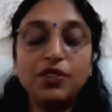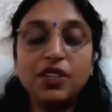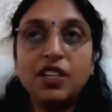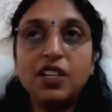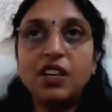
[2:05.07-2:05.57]
of
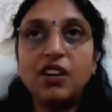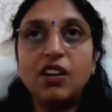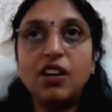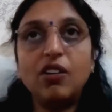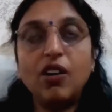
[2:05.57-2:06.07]

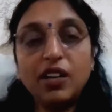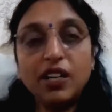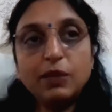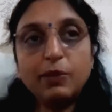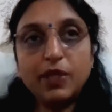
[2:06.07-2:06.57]

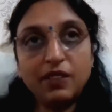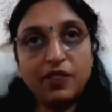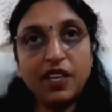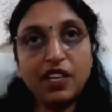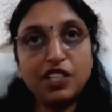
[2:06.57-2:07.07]

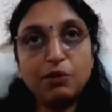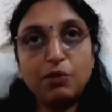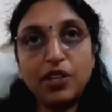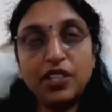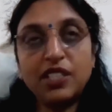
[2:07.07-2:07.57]
organ-specific
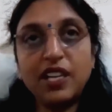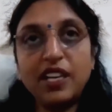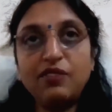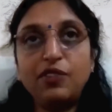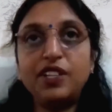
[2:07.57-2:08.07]
antibodies,
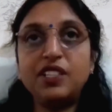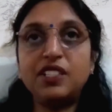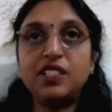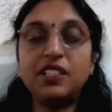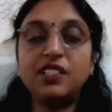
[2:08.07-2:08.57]
like for
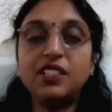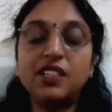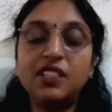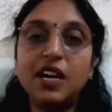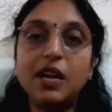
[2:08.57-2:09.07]
instance
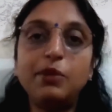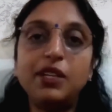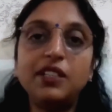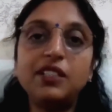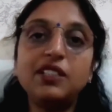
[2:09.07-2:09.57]
in
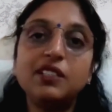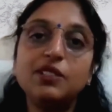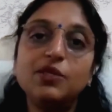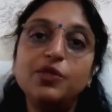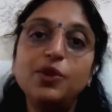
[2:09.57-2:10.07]
diabetics,
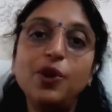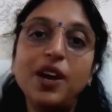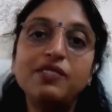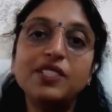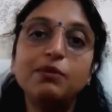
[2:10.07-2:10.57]
you
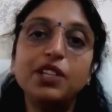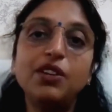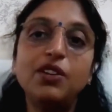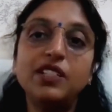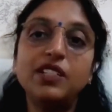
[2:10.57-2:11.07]
have
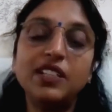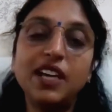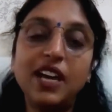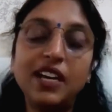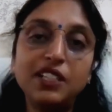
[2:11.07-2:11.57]
something called as
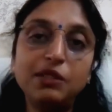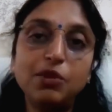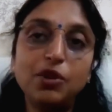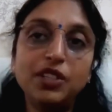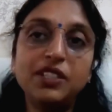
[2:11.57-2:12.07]
GAD
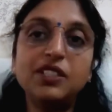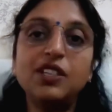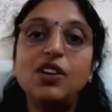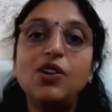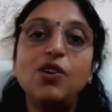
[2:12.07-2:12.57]
antibodies
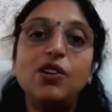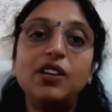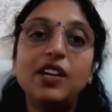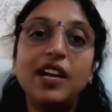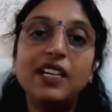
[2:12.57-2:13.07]

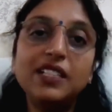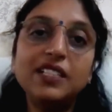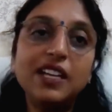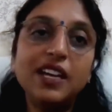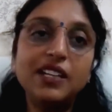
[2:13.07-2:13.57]
or islet
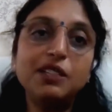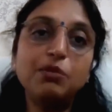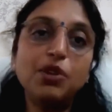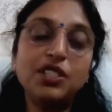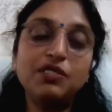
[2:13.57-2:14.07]
cell
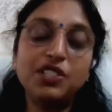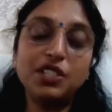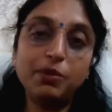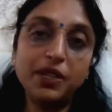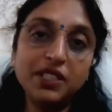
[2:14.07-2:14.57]
antibodies, which
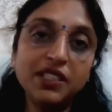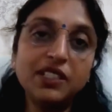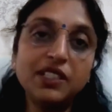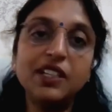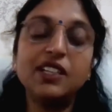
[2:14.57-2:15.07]
are
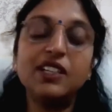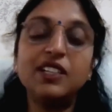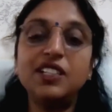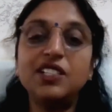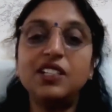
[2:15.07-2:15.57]
present in a
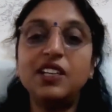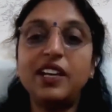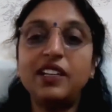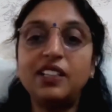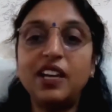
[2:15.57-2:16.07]
condition
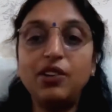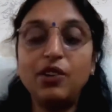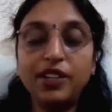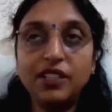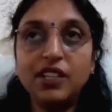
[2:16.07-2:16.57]
like
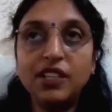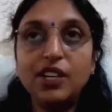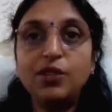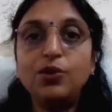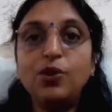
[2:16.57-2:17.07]
thyroid.
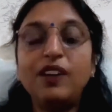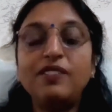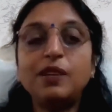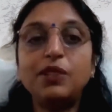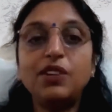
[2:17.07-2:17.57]
You
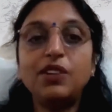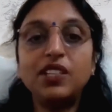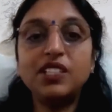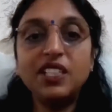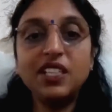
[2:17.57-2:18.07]
have something
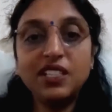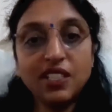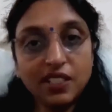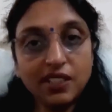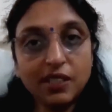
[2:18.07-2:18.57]
called as
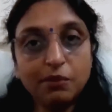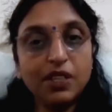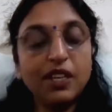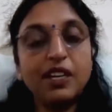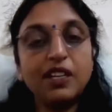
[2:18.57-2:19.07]
TSH
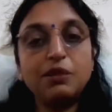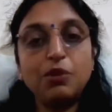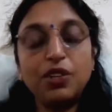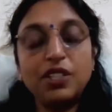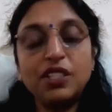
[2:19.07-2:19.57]
receptor
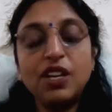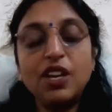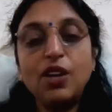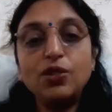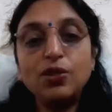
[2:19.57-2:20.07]
antibodies.
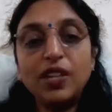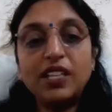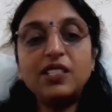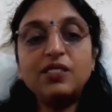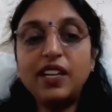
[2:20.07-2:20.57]
So
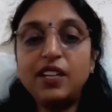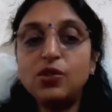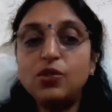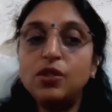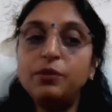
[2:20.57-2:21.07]
that is why
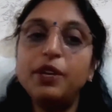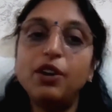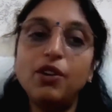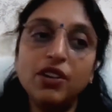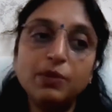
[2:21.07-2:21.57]
it could be
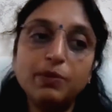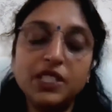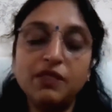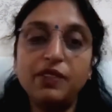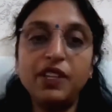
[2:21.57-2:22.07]

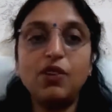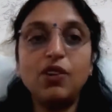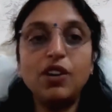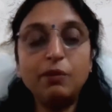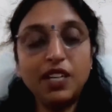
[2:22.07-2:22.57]
organ-specific
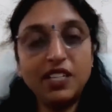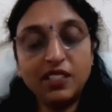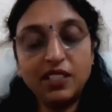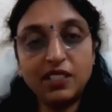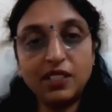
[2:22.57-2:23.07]
or
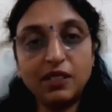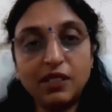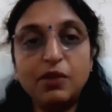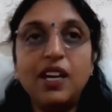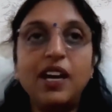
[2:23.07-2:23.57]

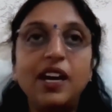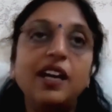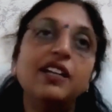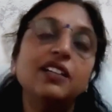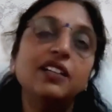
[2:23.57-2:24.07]
multisystem.
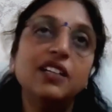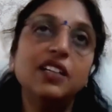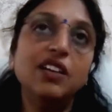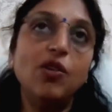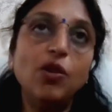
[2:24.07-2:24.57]
And
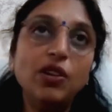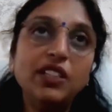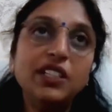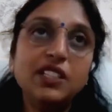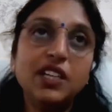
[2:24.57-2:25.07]
all
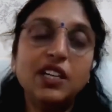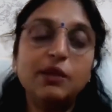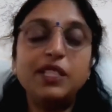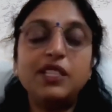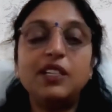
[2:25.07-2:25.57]
these
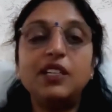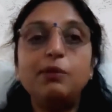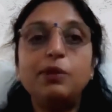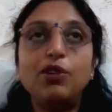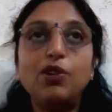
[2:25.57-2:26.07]
are
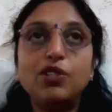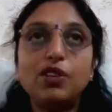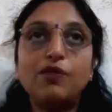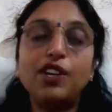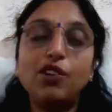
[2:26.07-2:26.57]
basically
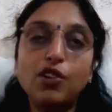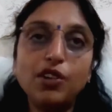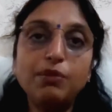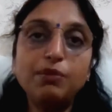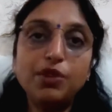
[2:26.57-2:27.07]
because of an
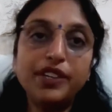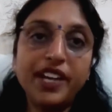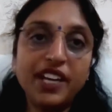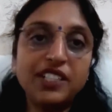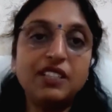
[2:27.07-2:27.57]
autoimmune
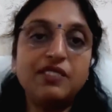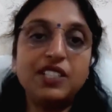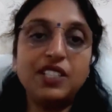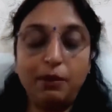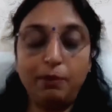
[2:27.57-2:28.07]
reaction
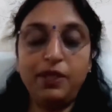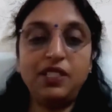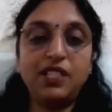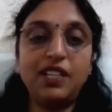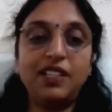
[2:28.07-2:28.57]
which
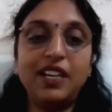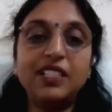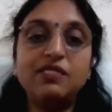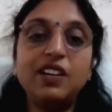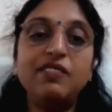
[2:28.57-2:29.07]
happens, and
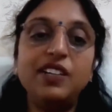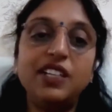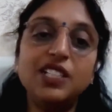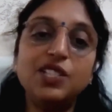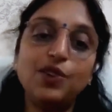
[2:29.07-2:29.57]
that is why we
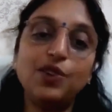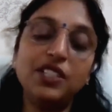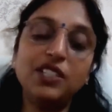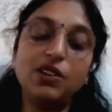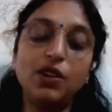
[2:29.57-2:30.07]
test for
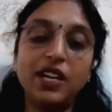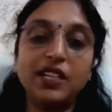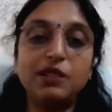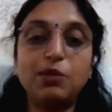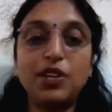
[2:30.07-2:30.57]
this
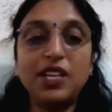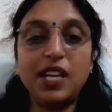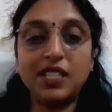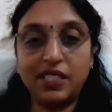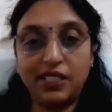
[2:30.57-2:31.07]
autoantibody
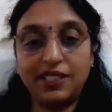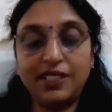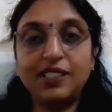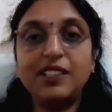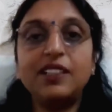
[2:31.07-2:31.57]

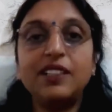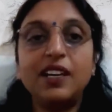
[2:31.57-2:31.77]
assays.